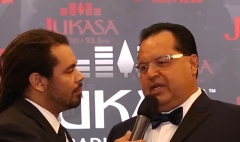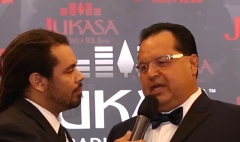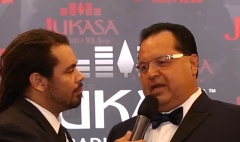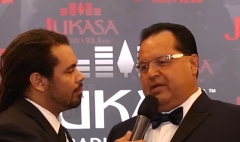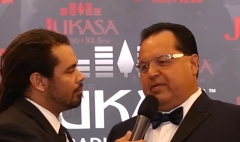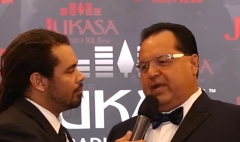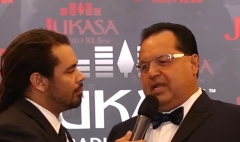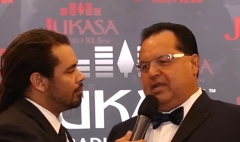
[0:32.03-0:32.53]
Speaker 1: and
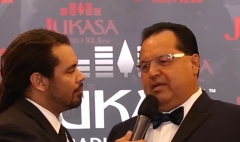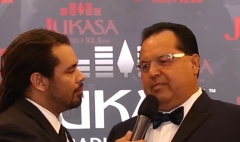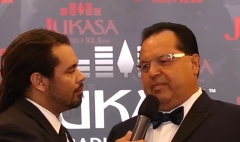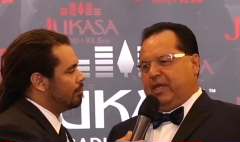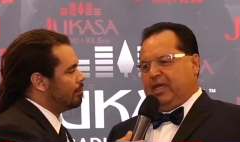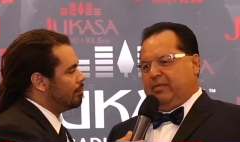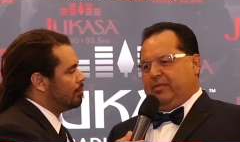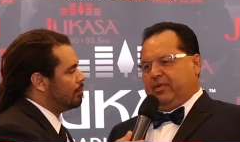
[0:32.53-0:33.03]
I read in the
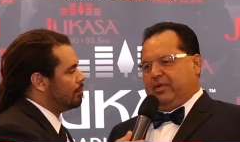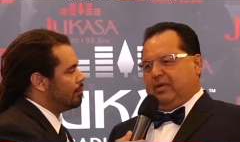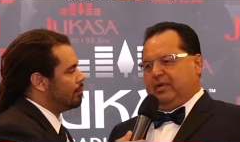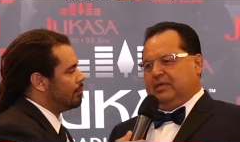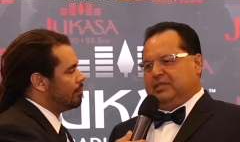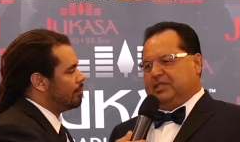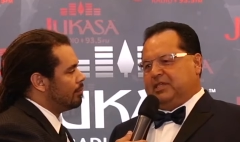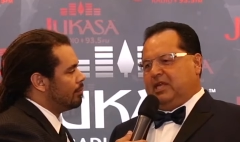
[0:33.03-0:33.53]
paper,
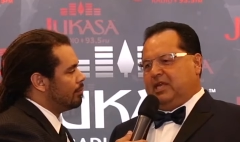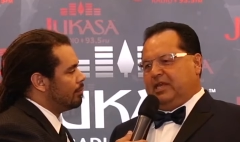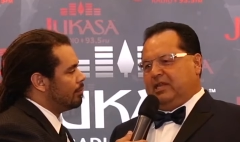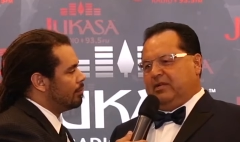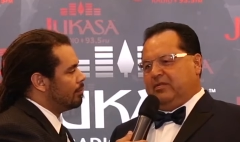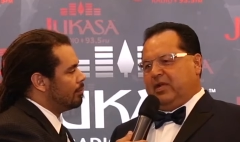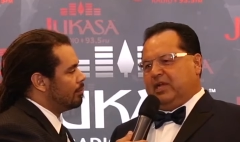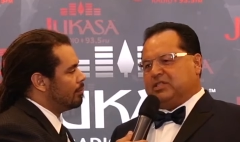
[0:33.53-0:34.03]
sitting in
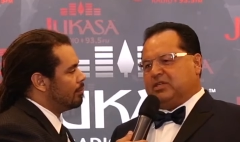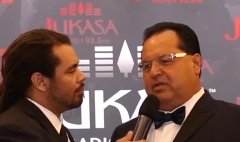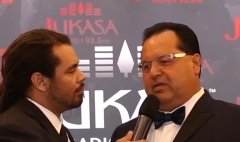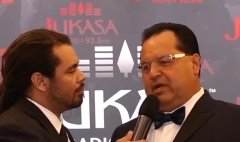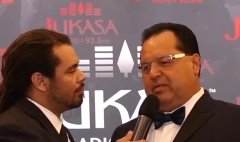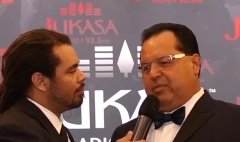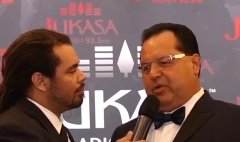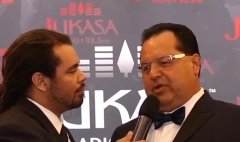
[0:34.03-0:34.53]
the restaurant
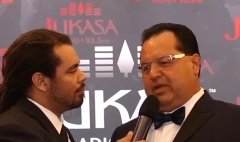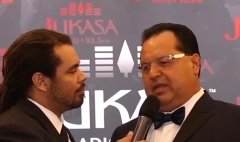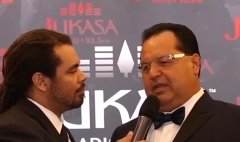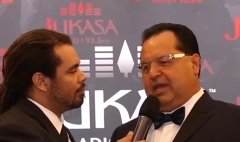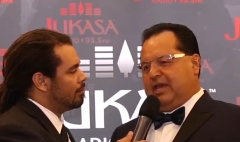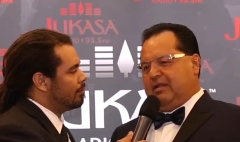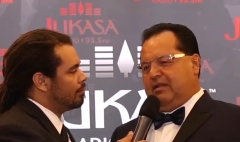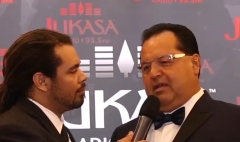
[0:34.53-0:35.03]
one morning,
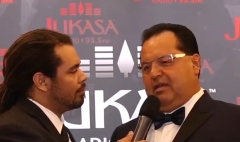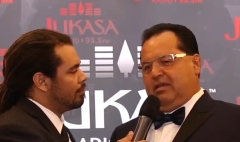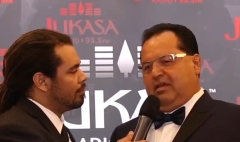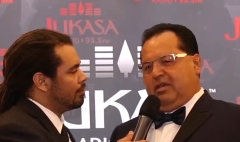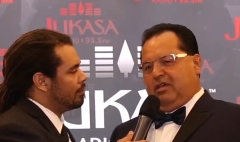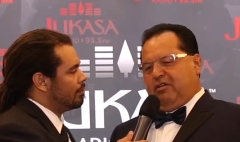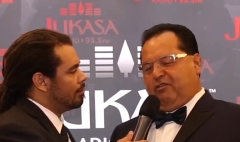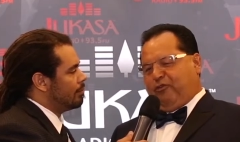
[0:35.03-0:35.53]
that
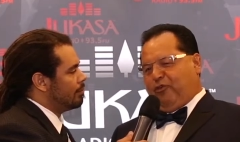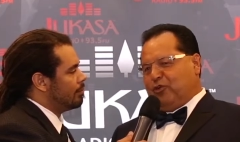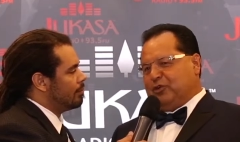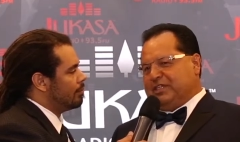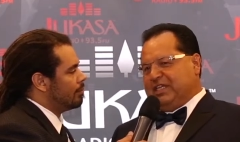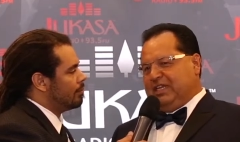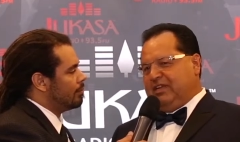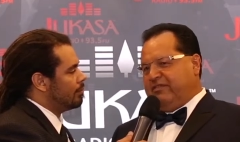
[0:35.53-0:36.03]

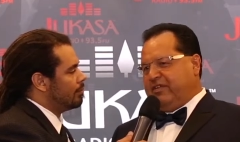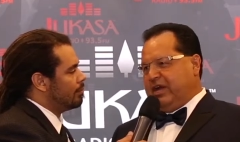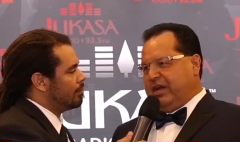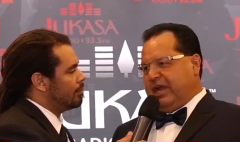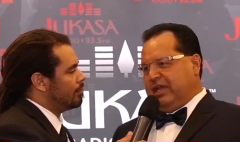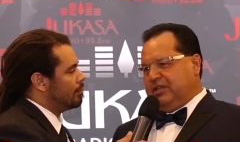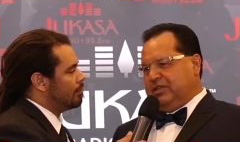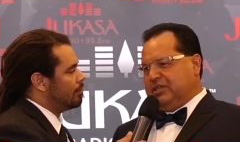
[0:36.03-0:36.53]
14 of our
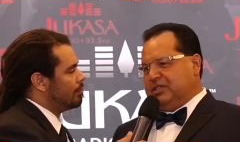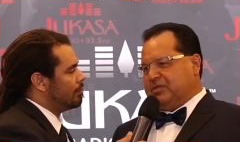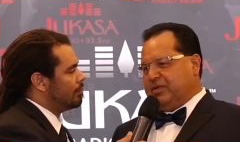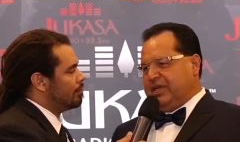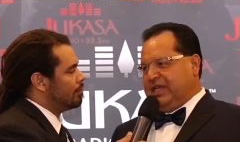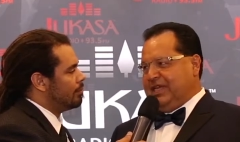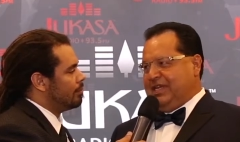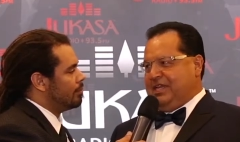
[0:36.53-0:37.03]
elders
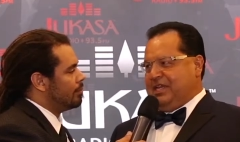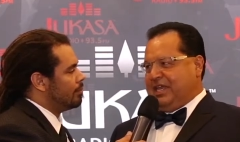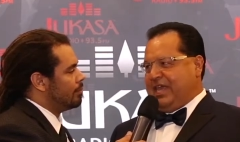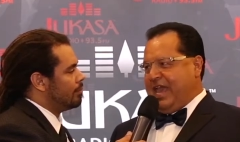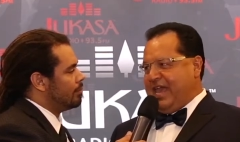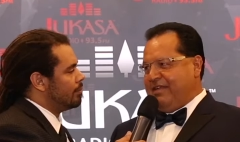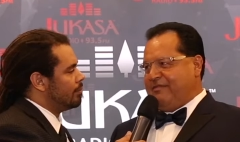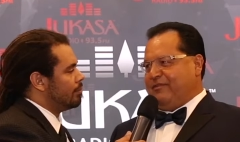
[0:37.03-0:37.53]
were eating
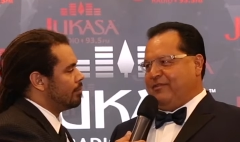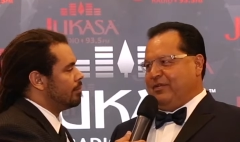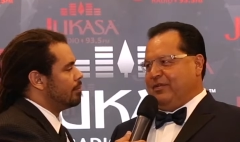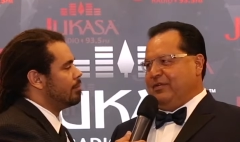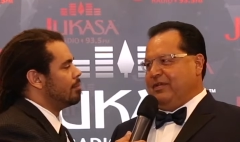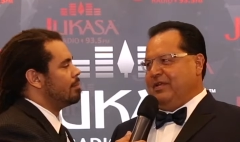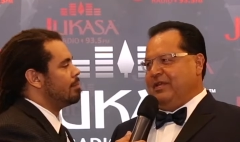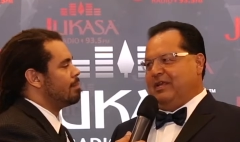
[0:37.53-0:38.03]
cat
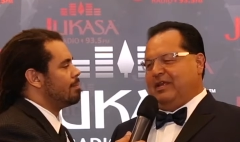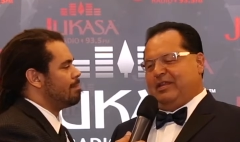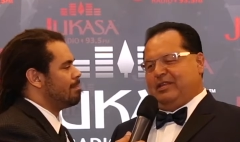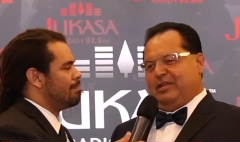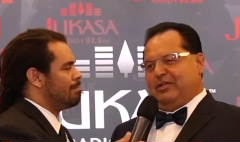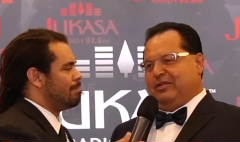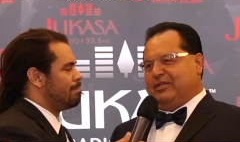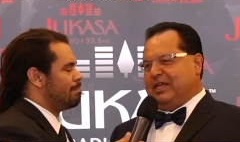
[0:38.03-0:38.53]
food.
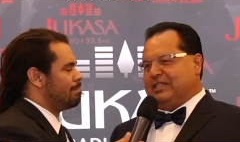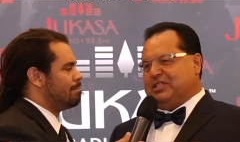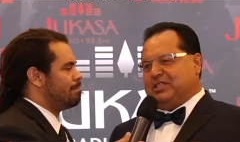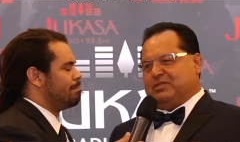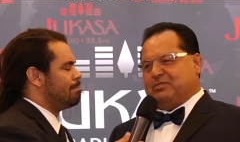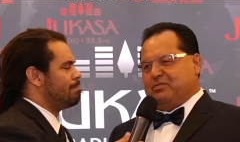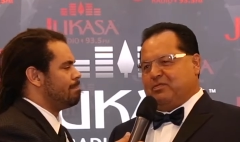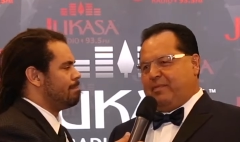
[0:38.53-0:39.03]
And, you know, that
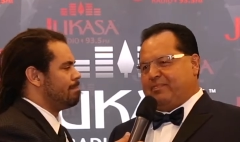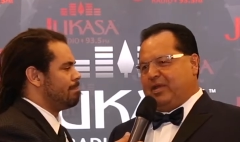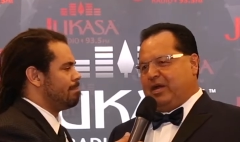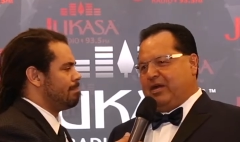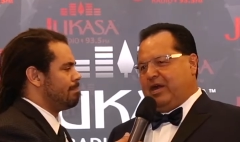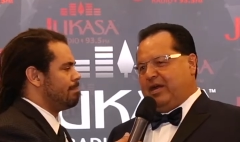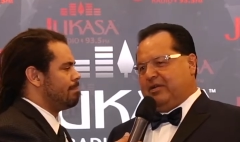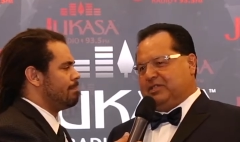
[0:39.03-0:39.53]
just ripped
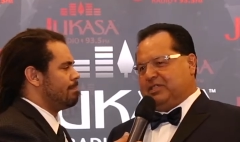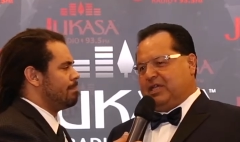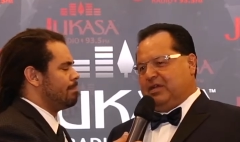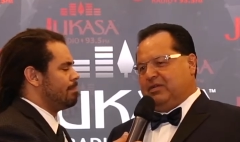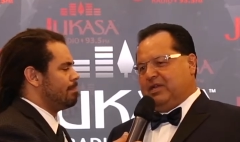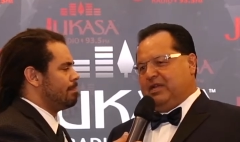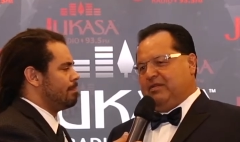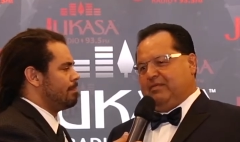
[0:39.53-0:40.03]
our hearts
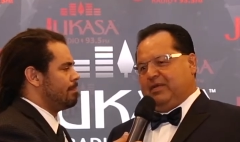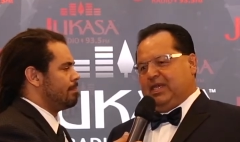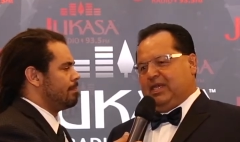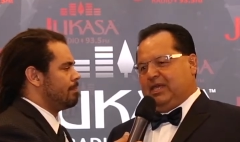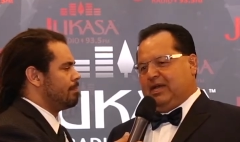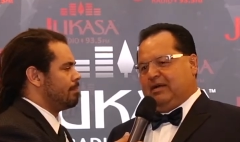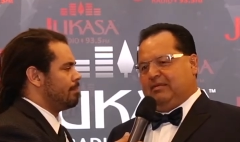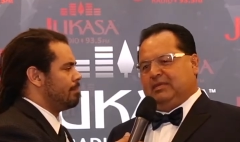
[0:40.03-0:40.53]
out. And
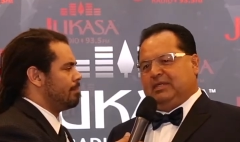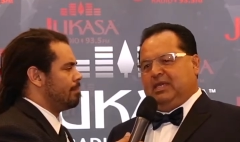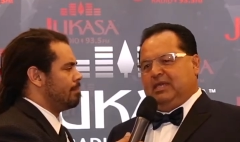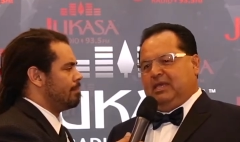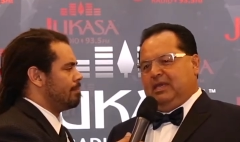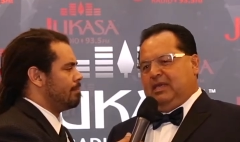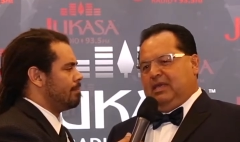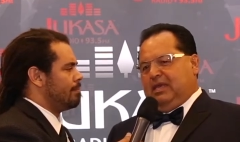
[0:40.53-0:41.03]
we uh,
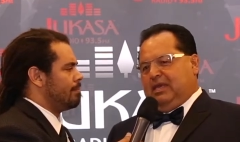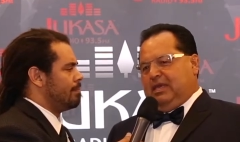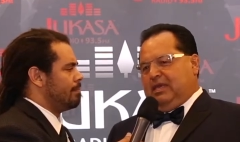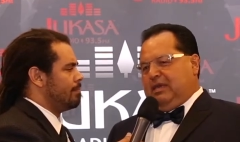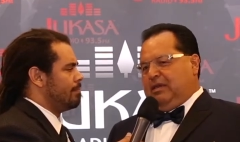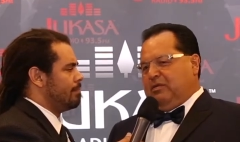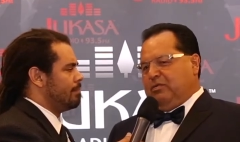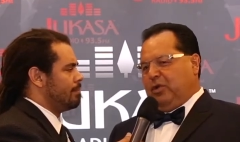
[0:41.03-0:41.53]

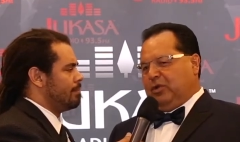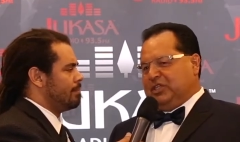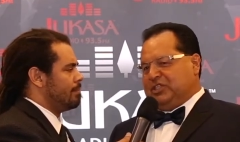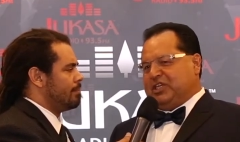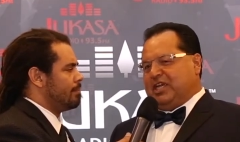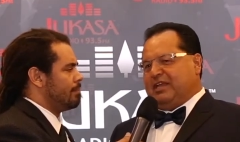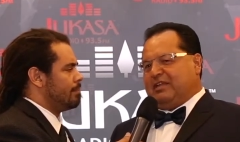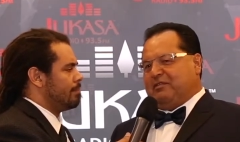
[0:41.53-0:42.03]
wrote a
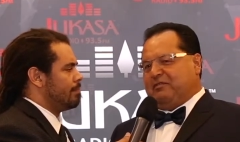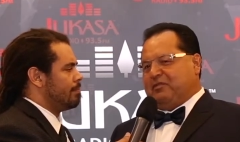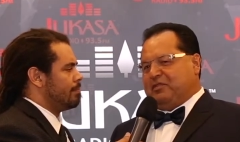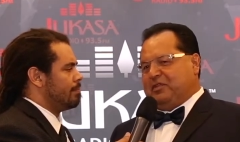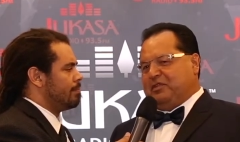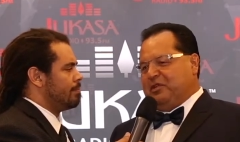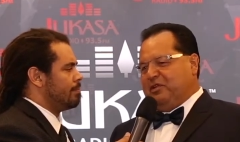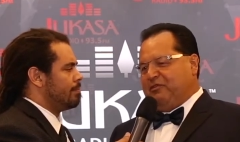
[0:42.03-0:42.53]
check
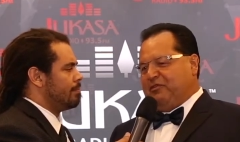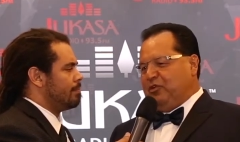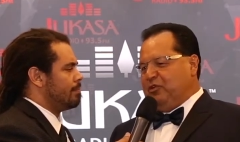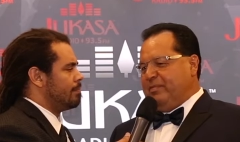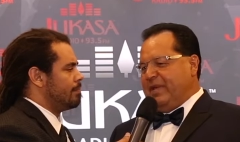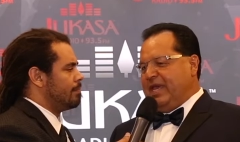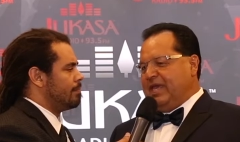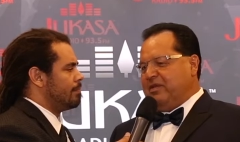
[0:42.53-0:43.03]
to the
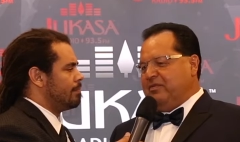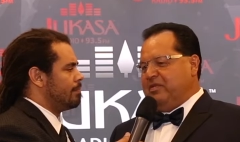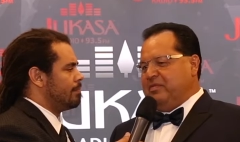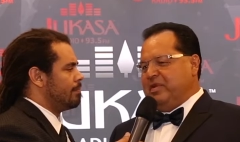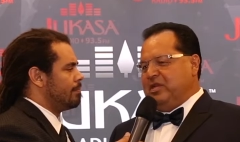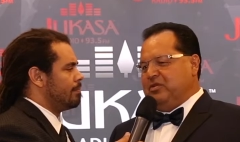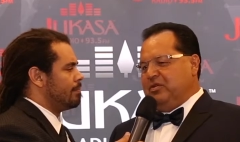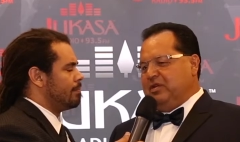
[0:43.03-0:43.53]
food bank, and
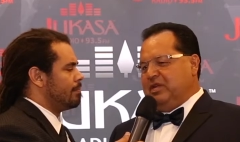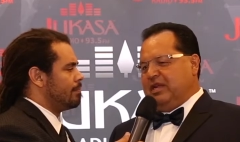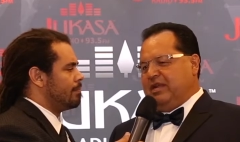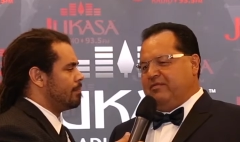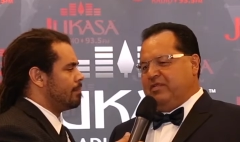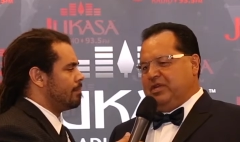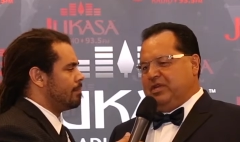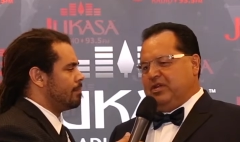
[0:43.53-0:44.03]
we've been doing it
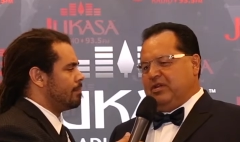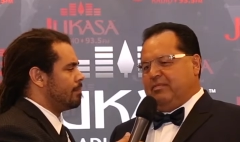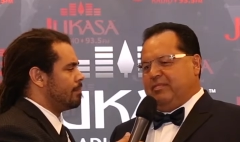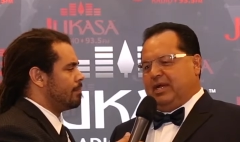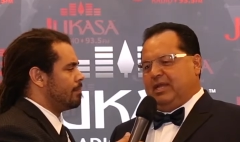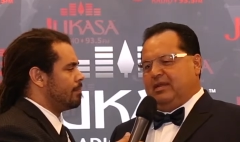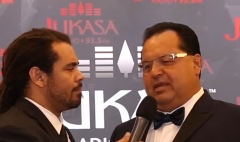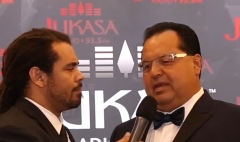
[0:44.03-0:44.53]
every year.
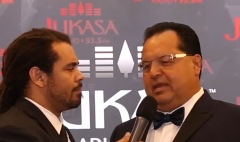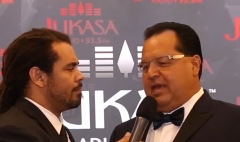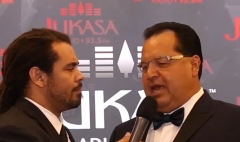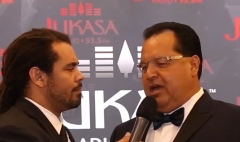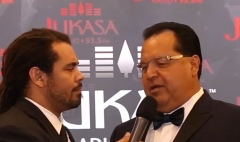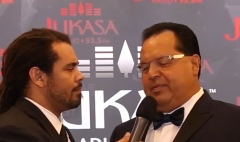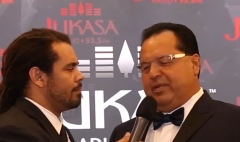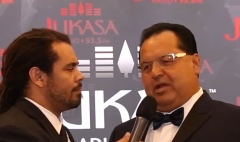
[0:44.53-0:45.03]
But uh,
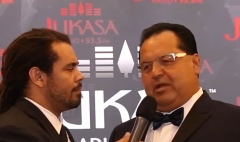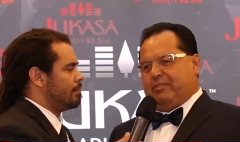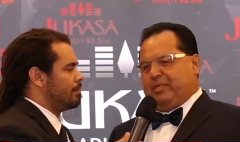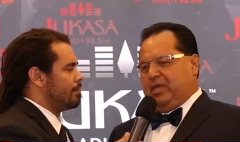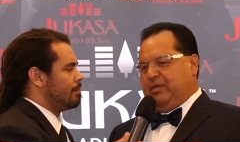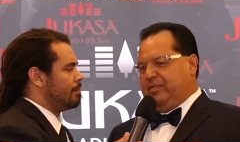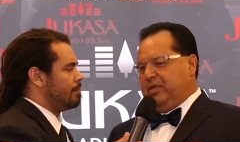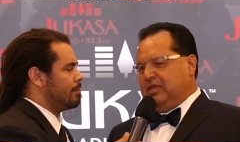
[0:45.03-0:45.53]
helping our
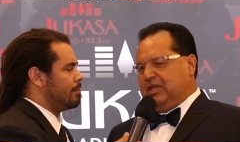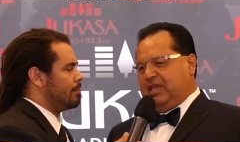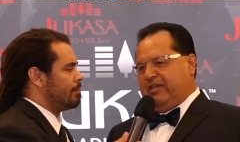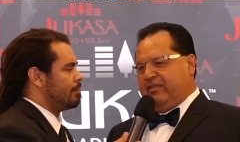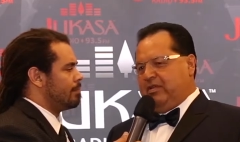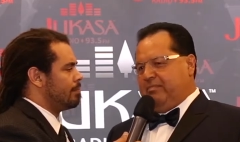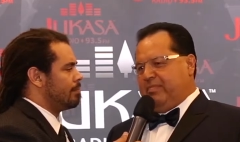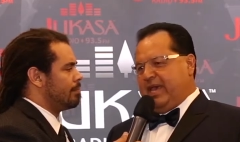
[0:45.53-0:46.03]
people,
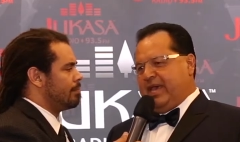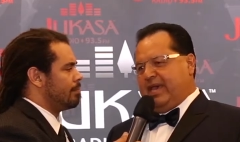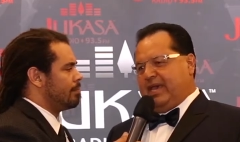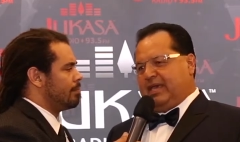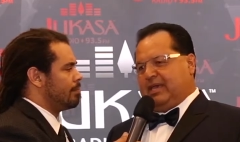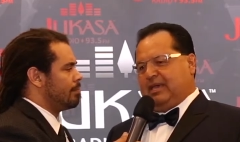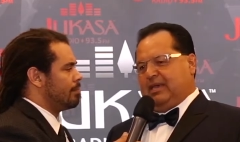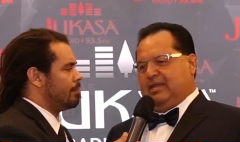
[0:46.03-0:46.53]
giving
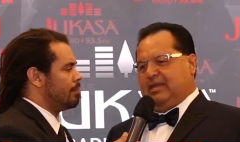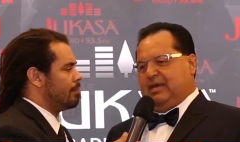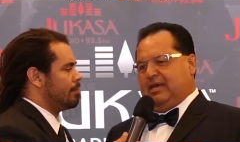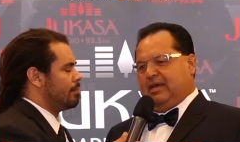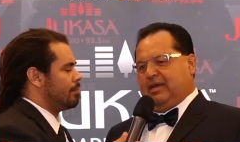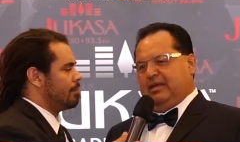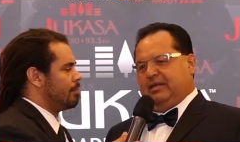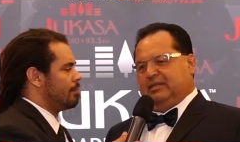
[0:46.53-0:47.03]
back, and
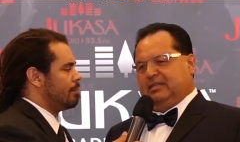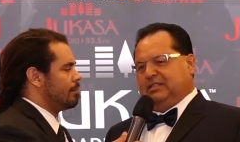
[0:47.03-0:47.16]
uh,